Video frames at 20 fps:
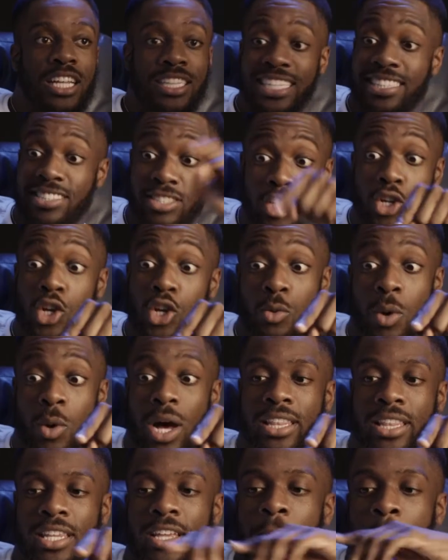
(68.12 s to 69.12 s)
This is a good
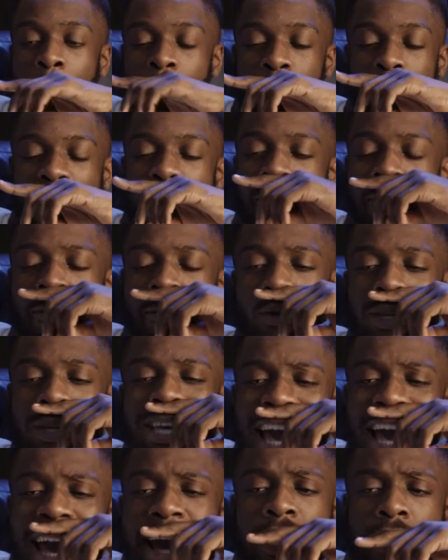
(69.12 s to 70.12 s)
one. I thought,
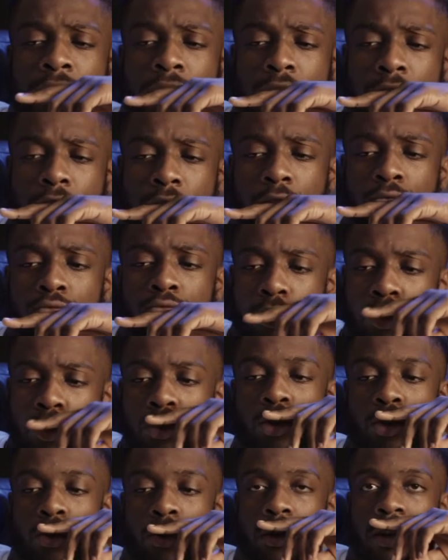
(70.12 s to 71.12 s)
yeah, real
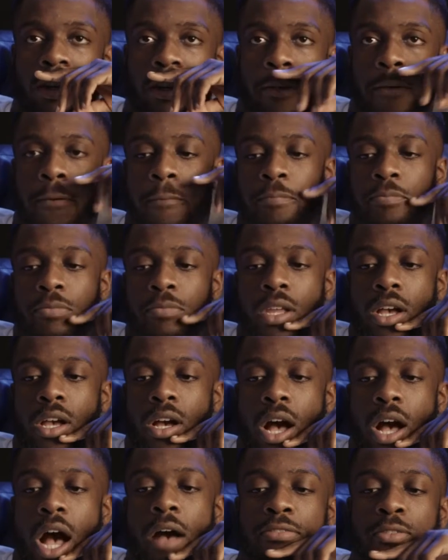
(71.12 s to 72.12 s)
talk.
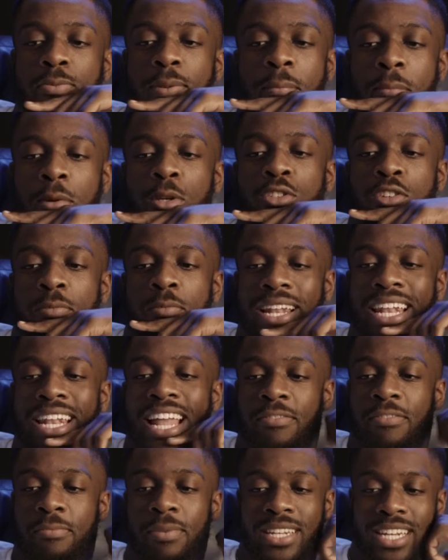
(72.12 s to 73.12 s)
I've spent most of my
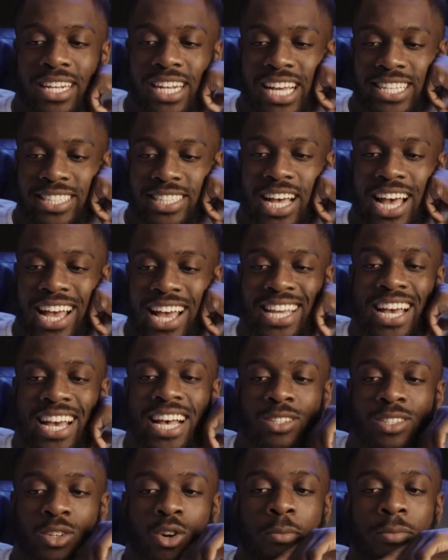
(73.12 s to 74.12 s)
life being a nice guy and it
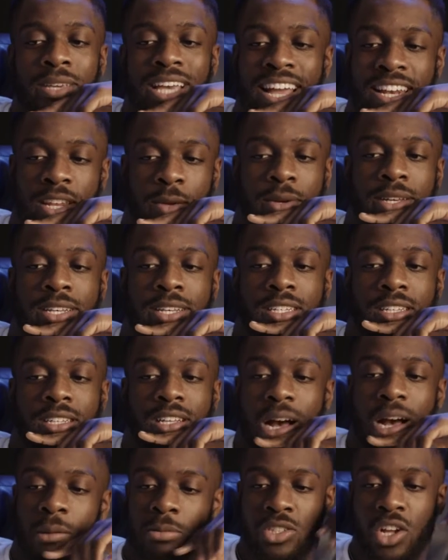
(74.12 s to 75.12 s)
hasn't got me anywhere.
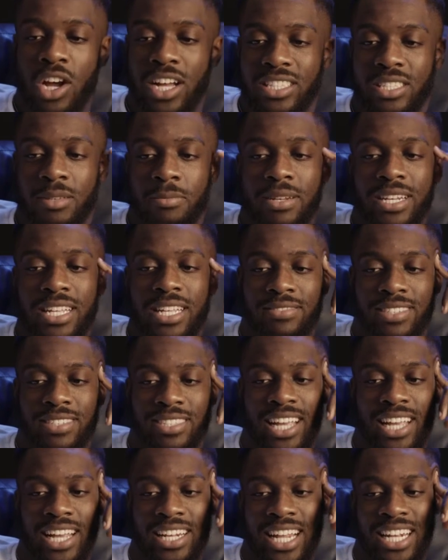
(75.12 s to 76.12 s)
I'm starting to believe the
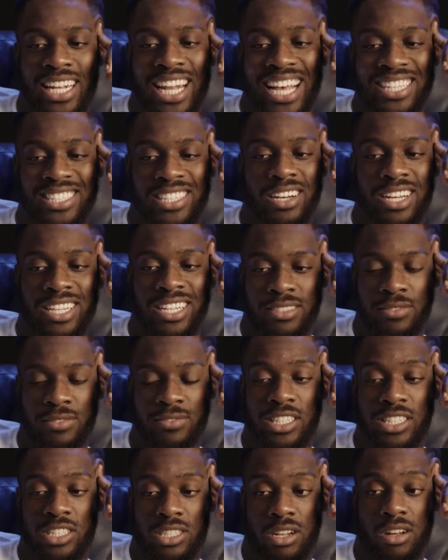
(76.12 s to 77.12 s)
saying that nice guys
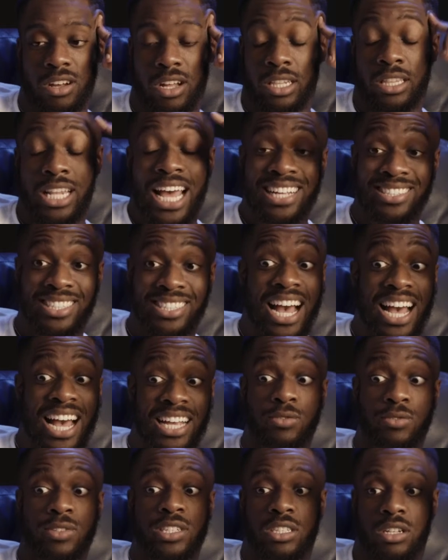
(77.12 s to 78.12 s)
finish
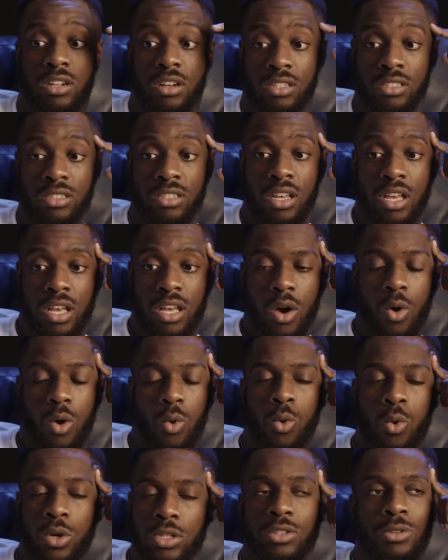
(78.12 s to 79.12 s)
last.
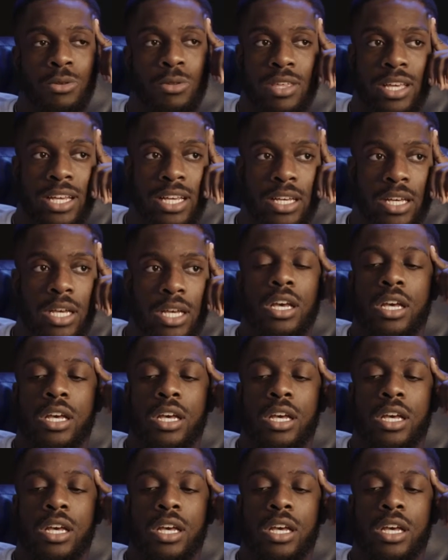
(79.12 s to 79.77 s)
What do you think?